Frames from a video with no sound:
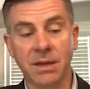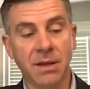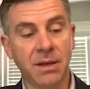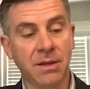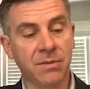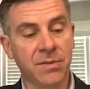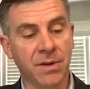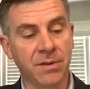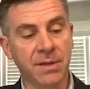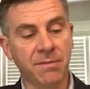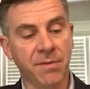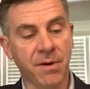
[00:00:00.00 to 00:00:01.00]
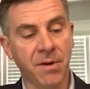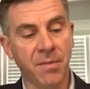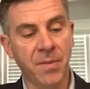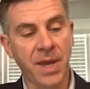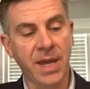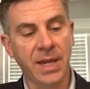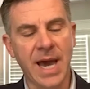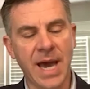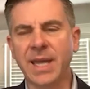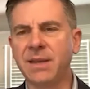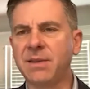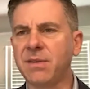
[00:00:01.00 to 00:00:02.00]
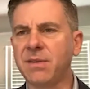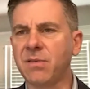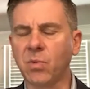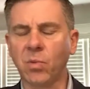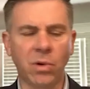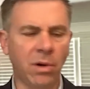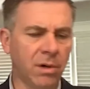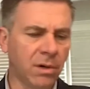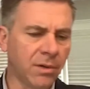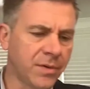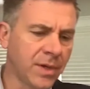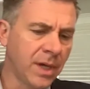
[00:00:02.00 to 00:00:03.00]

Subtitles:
and consulting firm, and got into this world